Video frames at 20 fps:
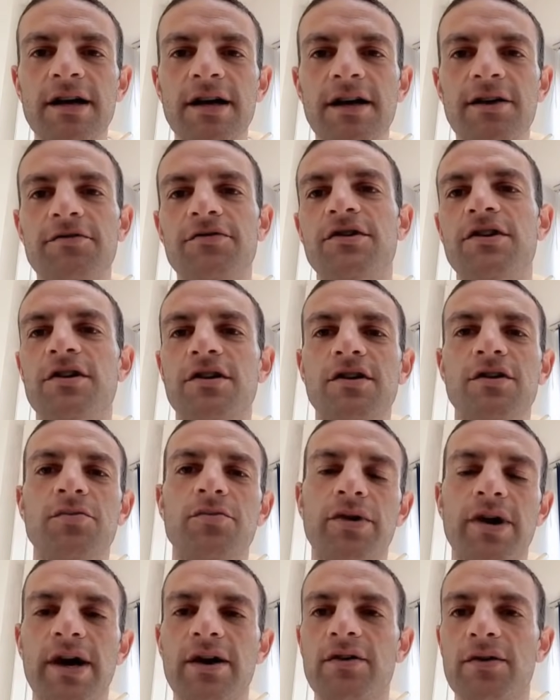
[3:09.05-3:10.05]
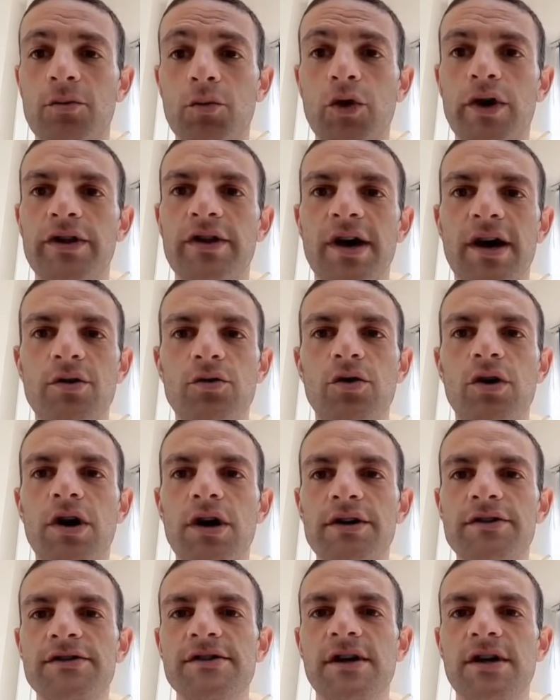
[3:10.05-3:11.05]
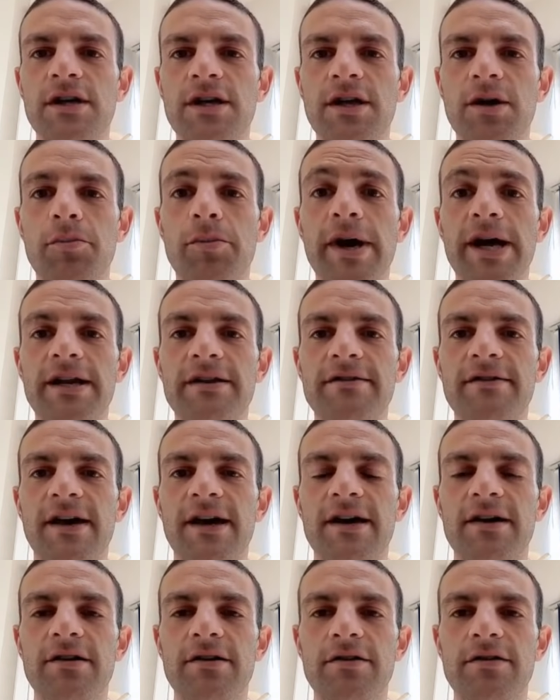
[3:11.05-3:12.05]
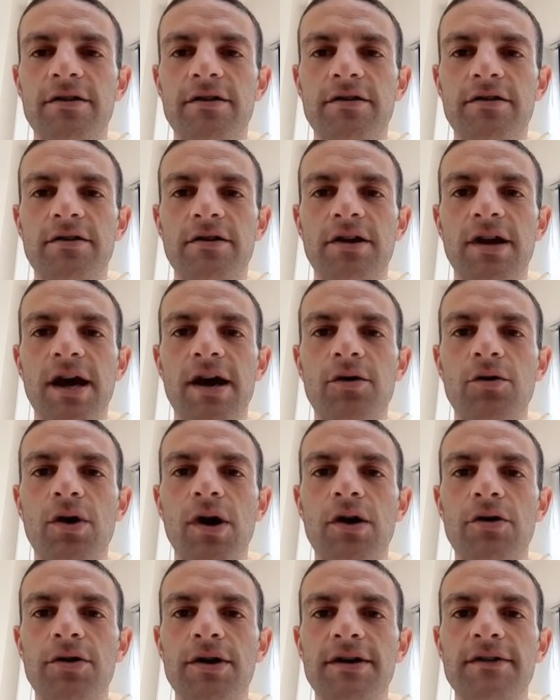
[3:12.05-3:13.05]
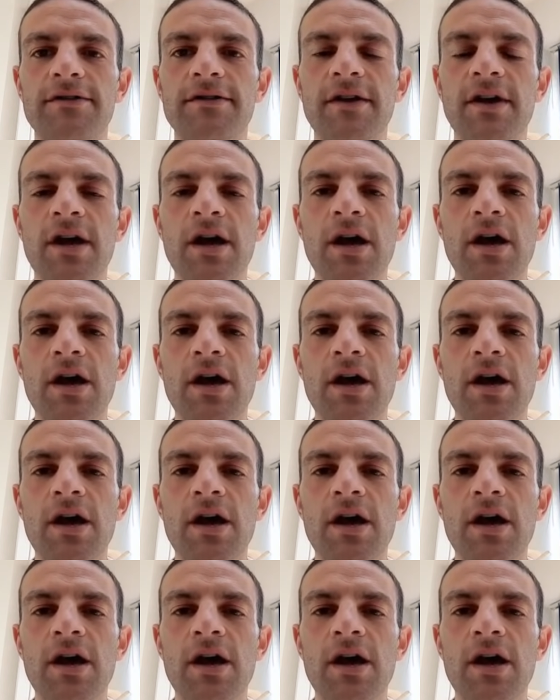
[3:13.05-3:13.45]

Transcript: If we're going to compare him with Aouar, certainly a better tackler than Aouar is,